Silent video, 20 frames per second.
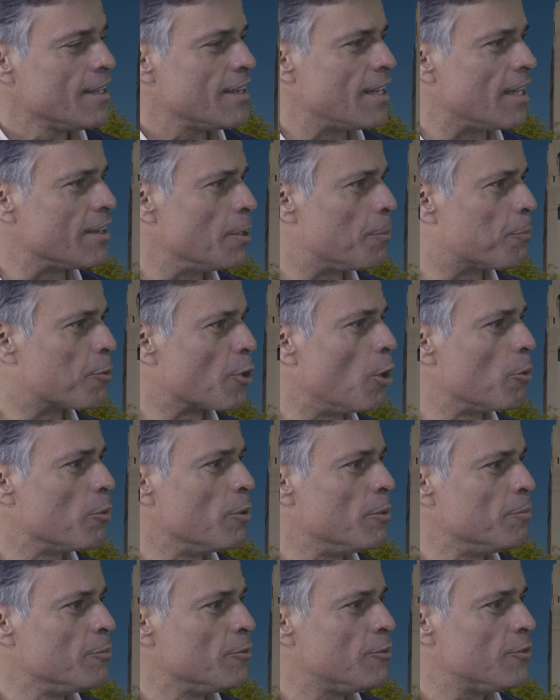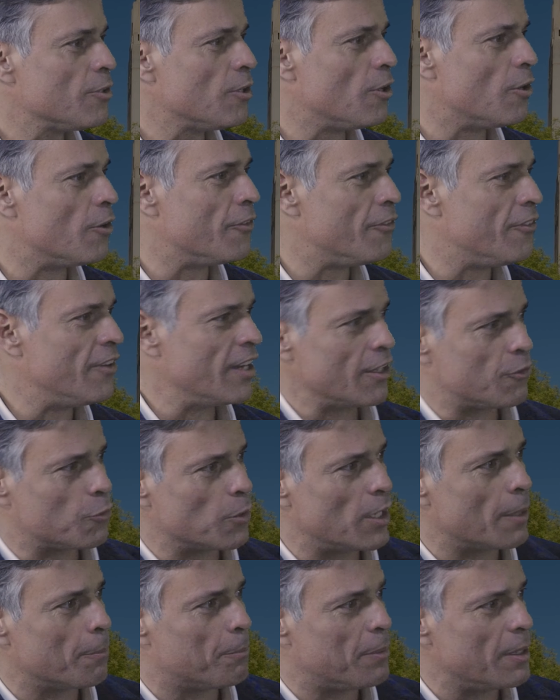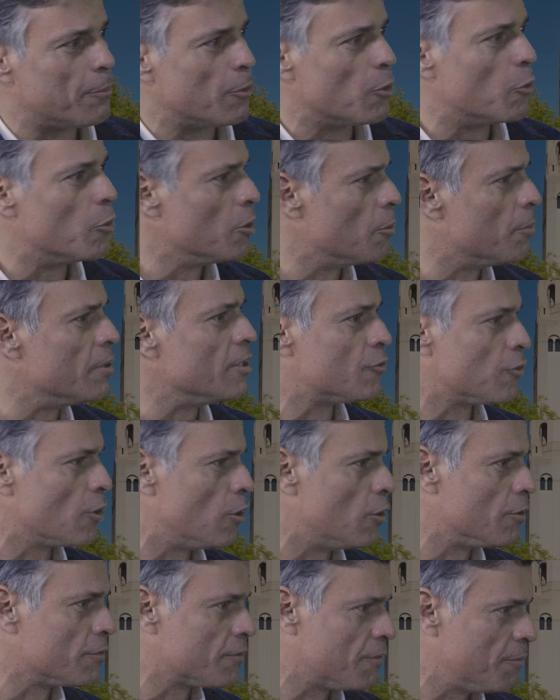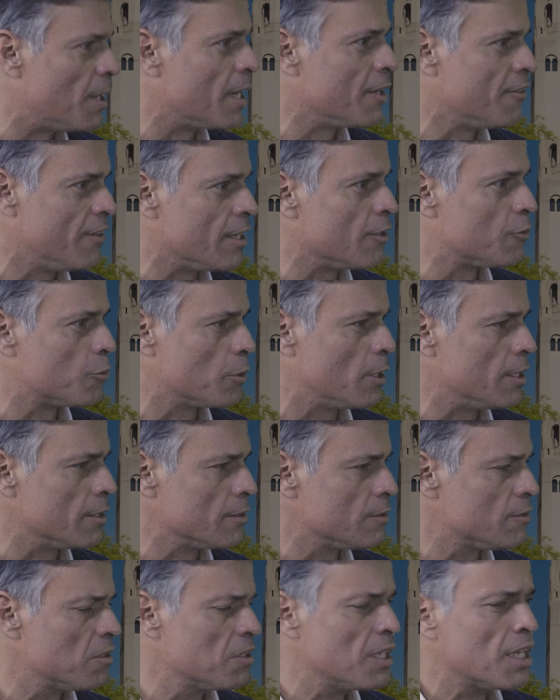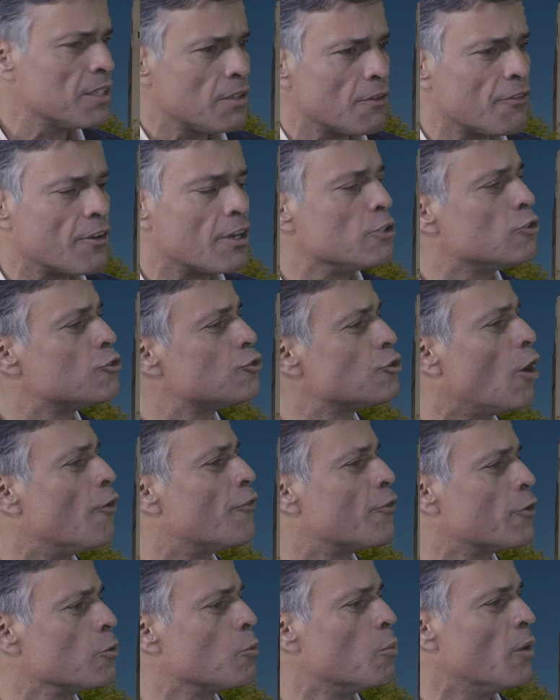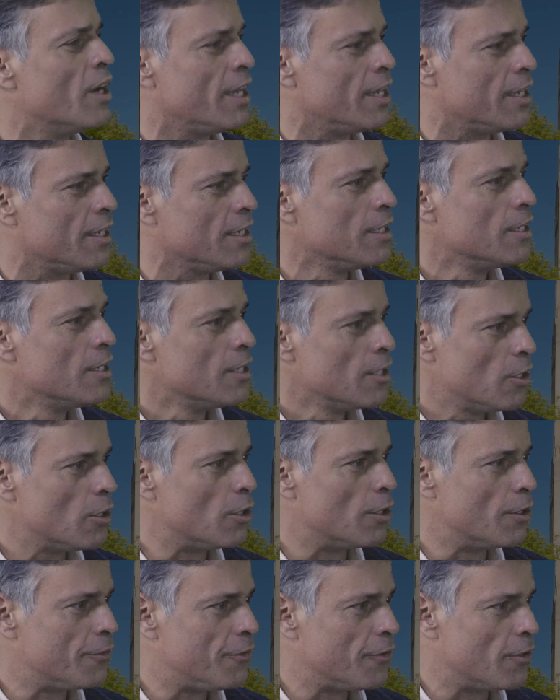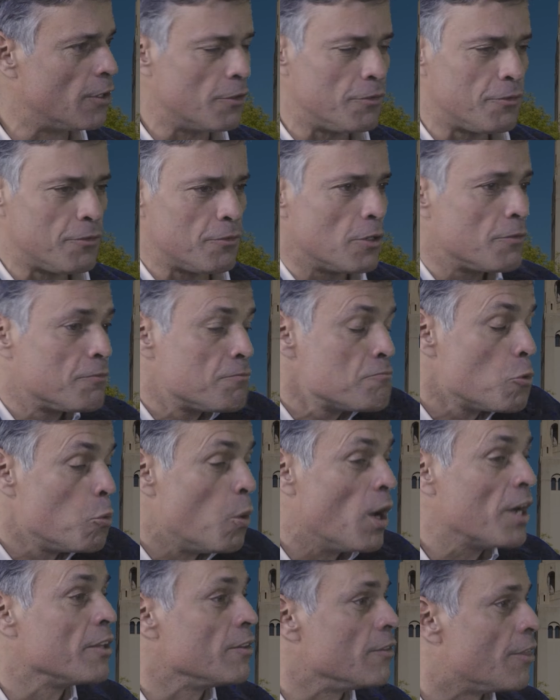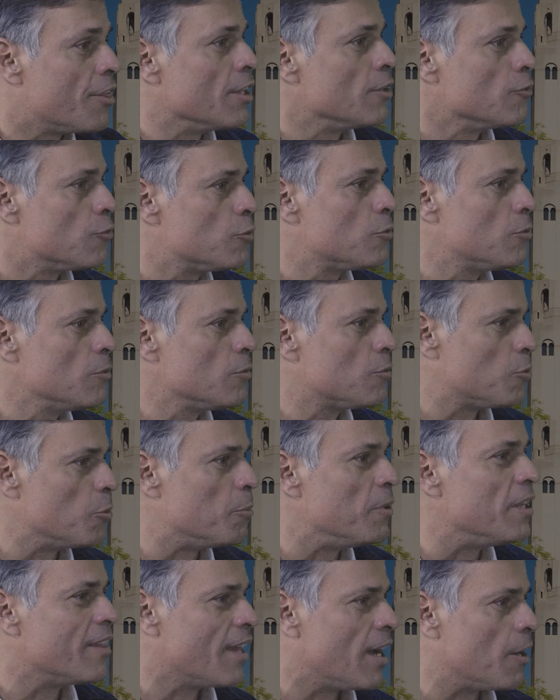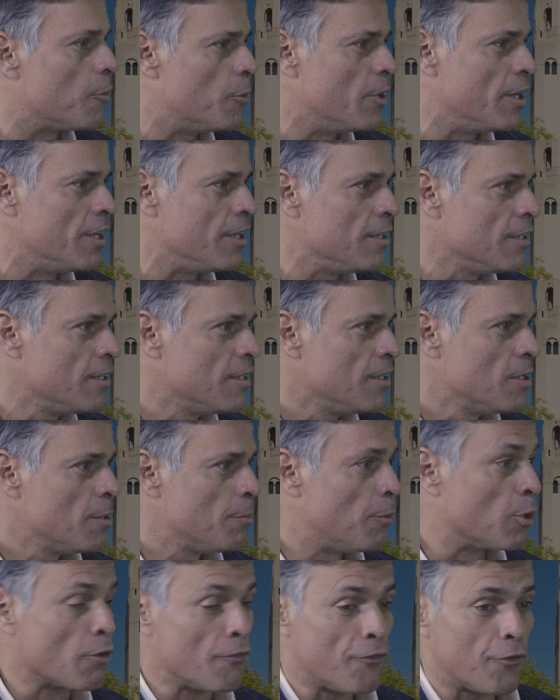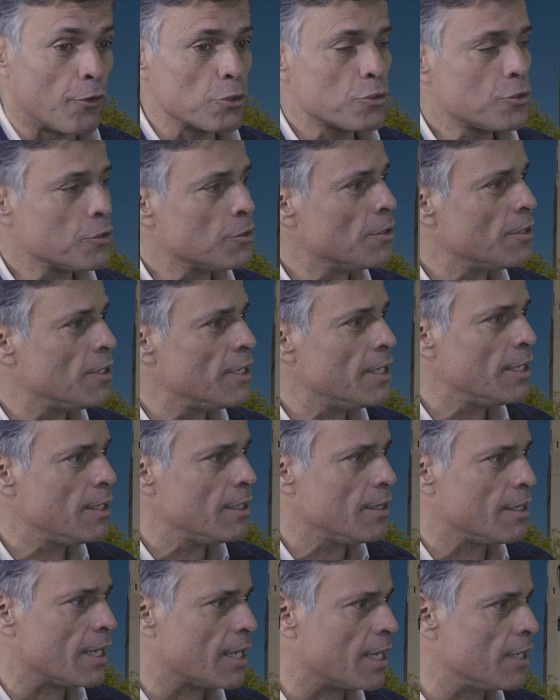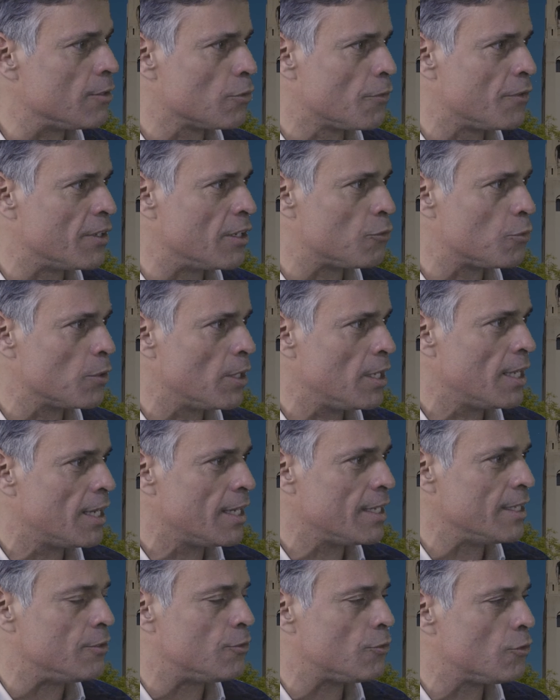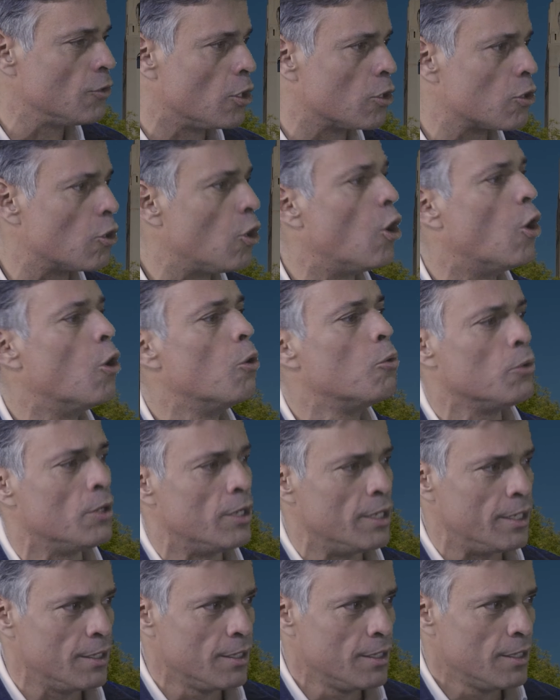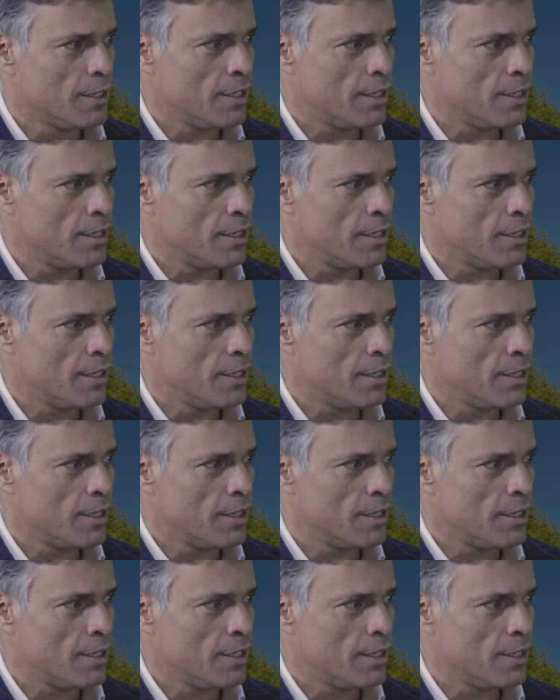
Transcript: that the problems of Venezuelan people will be solved by Venezuelans. That's a very sovereign way of wanting things to be that way. But unfortunately, the case of Venezuela is not only